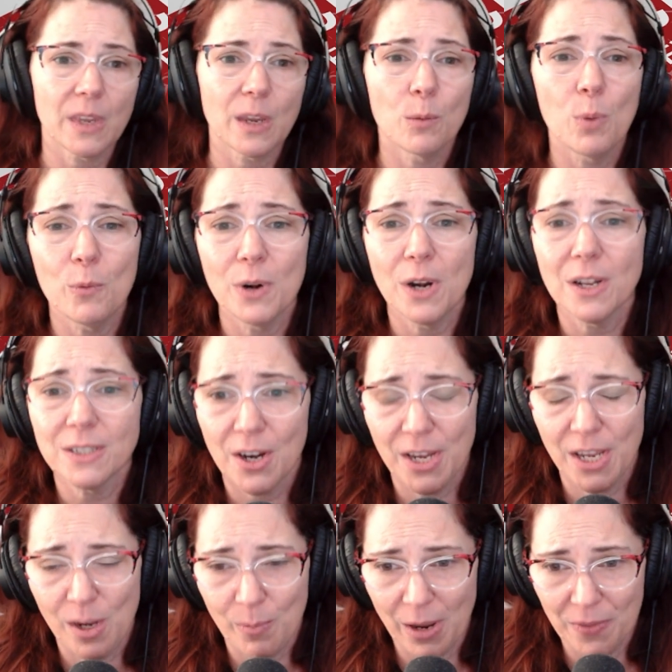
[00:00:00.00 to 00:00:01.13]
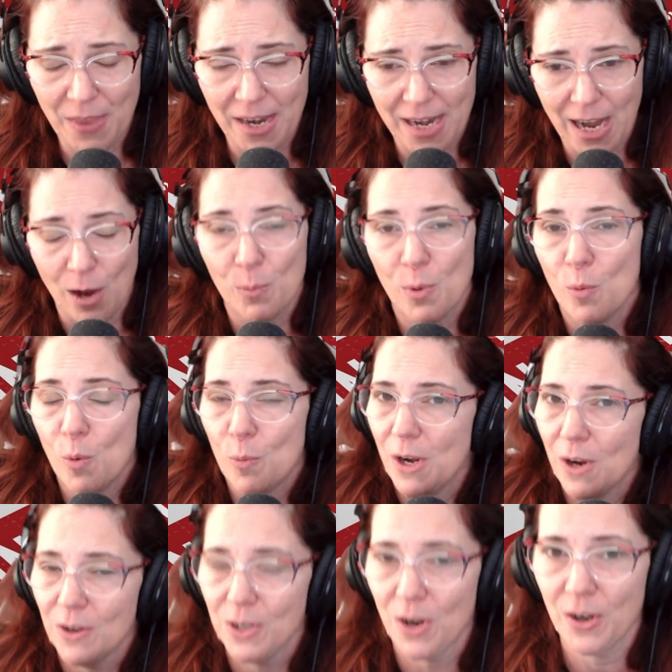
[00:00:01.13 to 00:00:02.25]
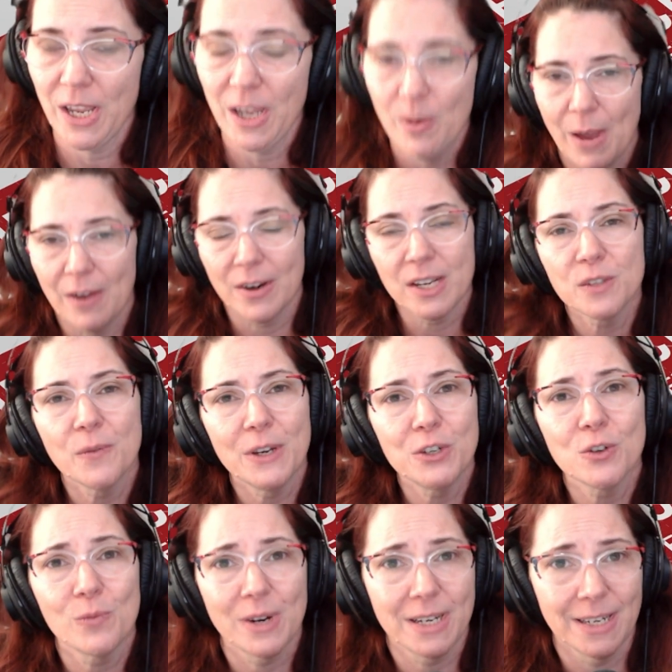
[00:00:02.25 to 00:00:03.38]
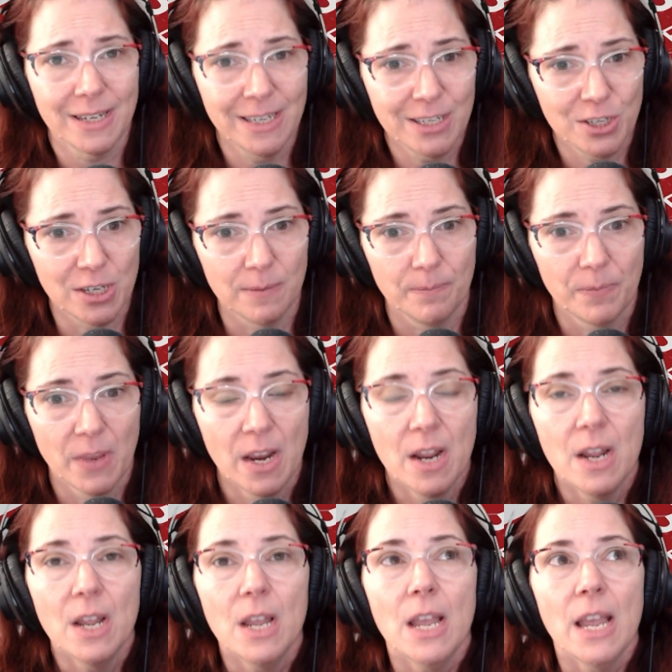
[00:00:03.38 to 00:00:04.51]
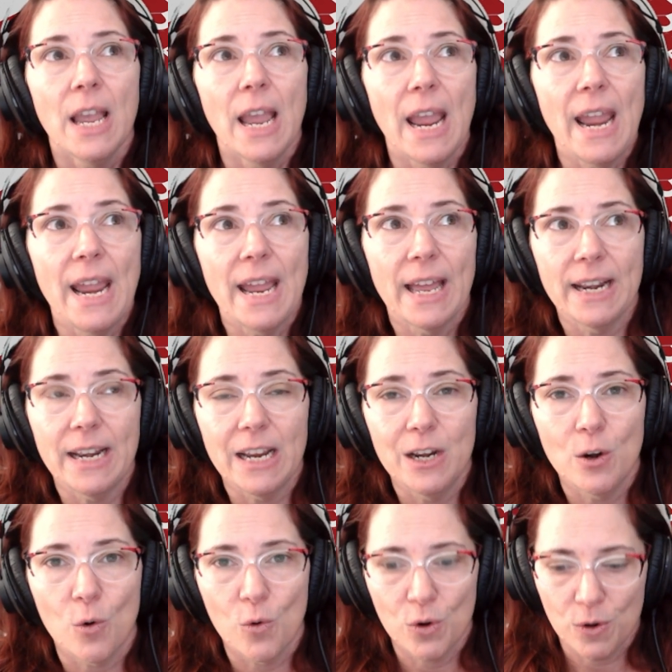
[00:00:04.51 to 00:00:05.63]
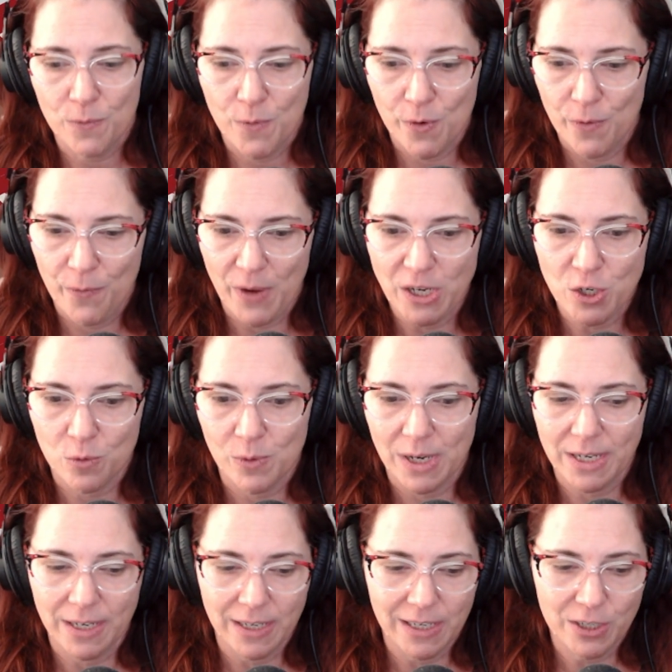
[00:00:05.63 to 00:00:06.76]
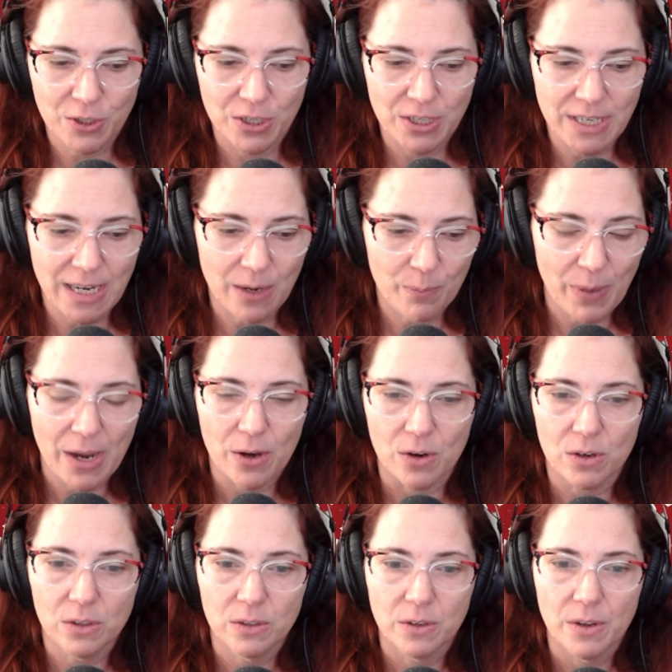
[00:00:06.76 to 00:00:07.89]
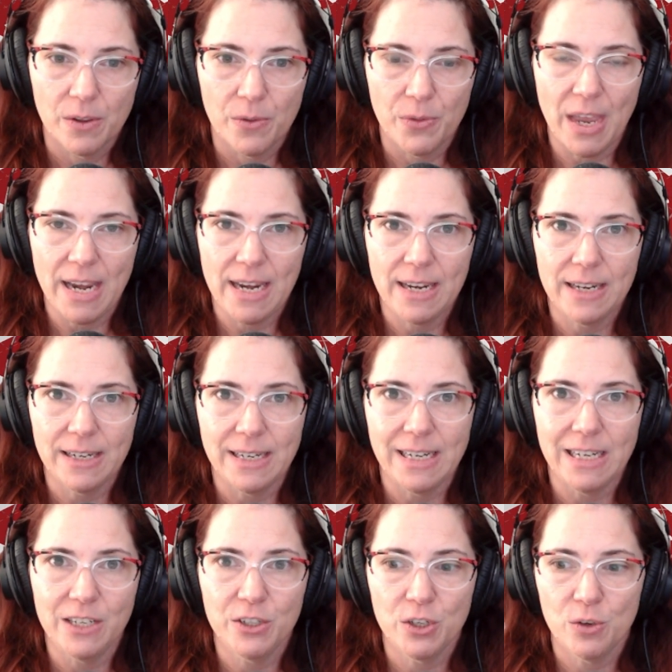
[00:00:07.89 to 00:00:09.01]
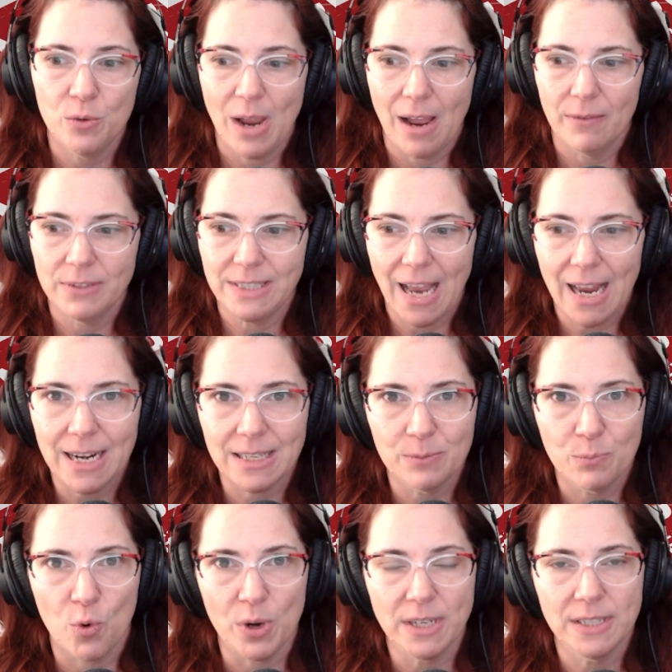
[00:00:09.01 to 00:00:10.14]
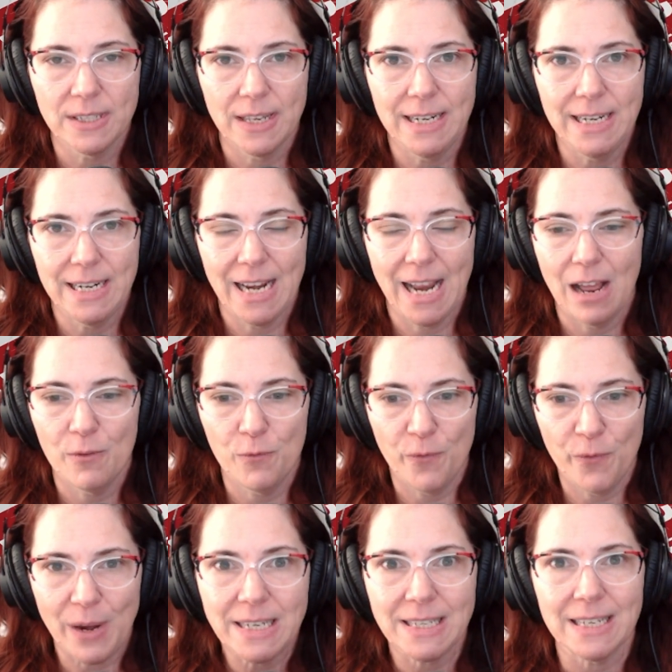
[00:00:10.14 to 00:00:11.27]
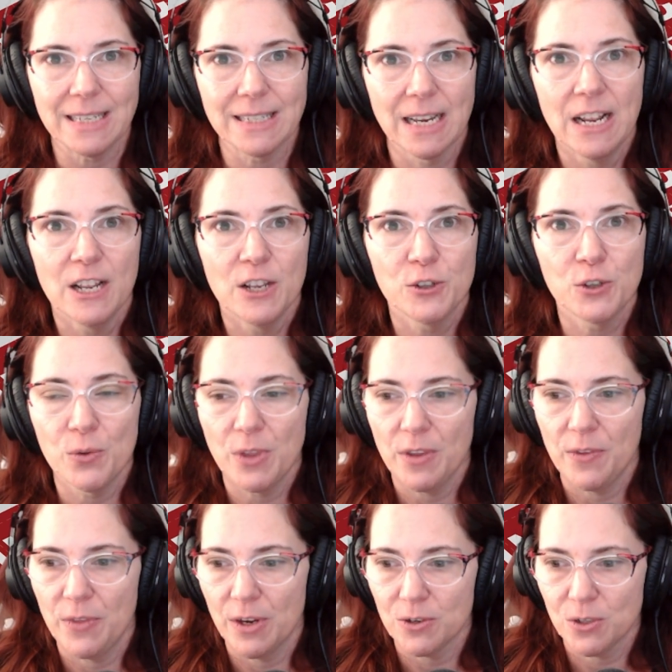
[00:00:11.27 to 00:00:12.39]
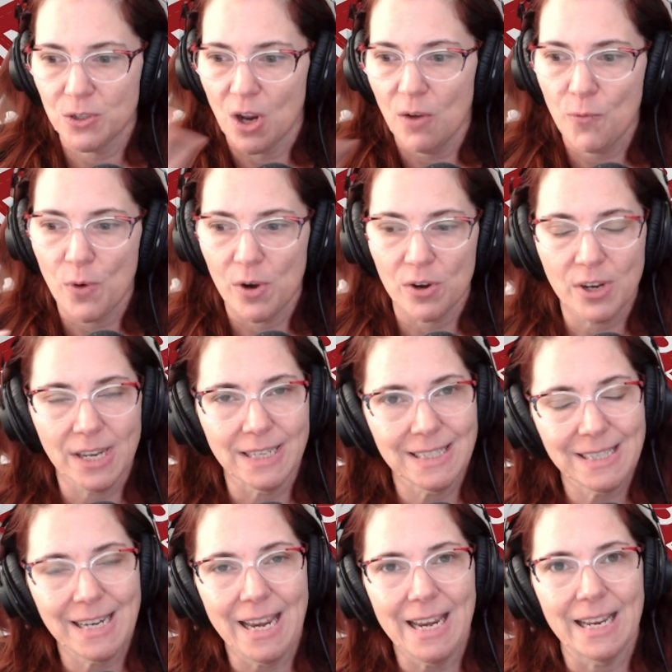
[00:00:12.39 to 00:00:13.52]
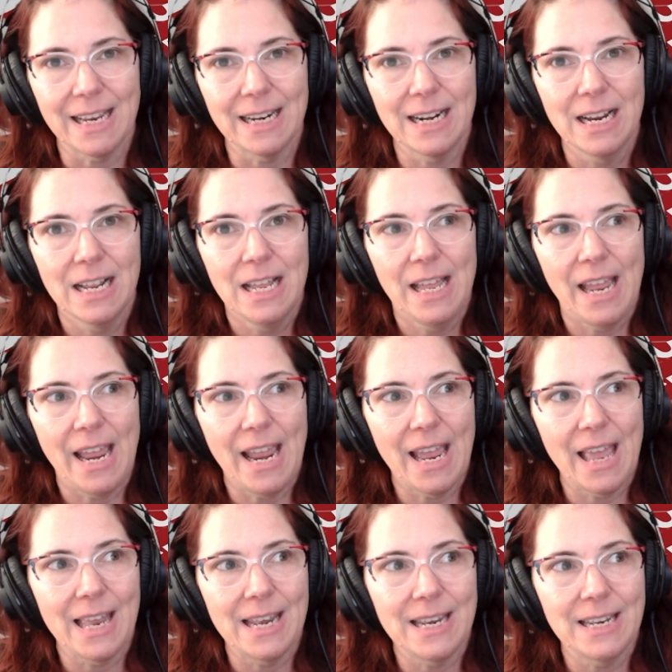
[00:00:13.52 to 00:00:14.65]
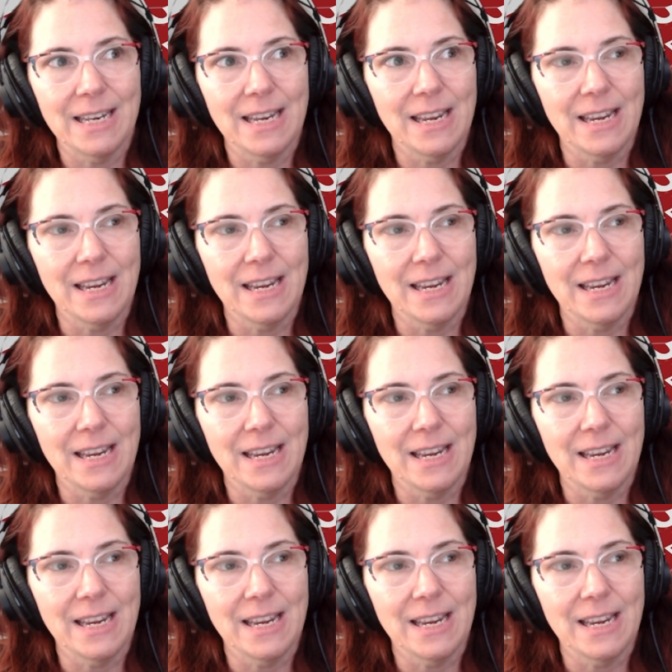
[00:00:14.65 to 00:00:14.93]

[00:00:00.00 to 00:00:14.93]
But we're not talking about that now. But what we are talking about is facial recognition. And in order for facial recognition to get better, they need to have data points. They need to have faces so that their software can scan and